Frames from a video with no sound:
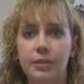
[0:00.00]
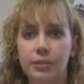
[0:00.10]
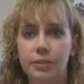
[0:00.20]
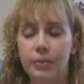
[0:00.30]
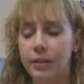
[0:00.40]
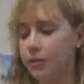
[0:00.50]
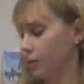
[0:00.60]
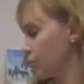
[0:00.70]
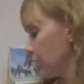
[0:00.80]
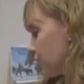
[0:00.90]
So we have the
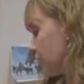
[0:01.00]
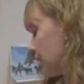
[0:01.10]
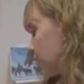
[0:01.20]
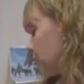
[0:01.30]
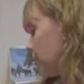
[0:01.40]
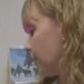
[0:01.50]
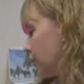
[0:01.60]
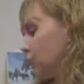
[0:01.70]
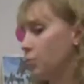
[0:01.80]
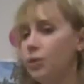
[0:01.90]
special attachment on the
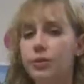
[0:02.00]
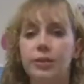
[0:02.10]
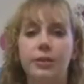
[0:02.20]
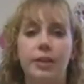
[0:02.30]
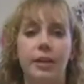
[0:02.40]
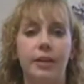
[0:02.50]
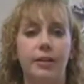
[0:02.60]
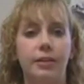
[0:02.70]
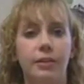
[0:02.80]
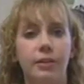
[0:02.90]
computer that
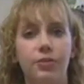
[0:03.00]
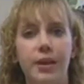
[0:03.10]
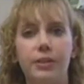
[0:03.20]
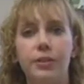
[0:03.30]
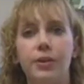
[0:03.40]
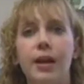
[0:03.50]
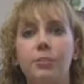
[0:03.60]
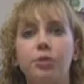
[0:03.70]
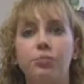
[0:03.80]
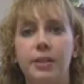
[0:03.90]
tracks their eye
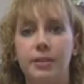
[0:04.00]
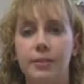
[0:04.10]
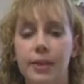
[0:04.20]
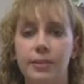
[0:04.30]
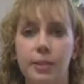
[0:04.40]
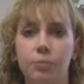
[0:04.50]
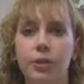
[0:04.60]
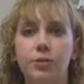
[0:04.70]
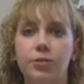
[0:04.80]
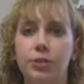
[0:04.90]
movements and allows them to
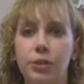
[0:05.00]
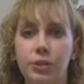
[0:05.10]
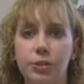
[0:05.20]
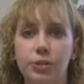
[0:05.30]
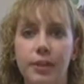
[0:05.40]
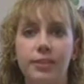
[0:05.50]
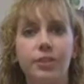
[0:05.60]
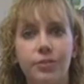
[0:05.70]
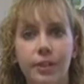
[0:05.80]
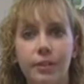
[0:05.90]
control the cursor around the
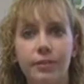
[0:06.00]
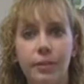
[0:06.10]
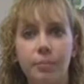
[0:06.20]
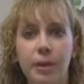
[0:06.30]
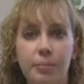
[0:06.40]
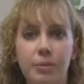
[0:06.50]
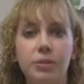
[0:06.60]
screen and make mouse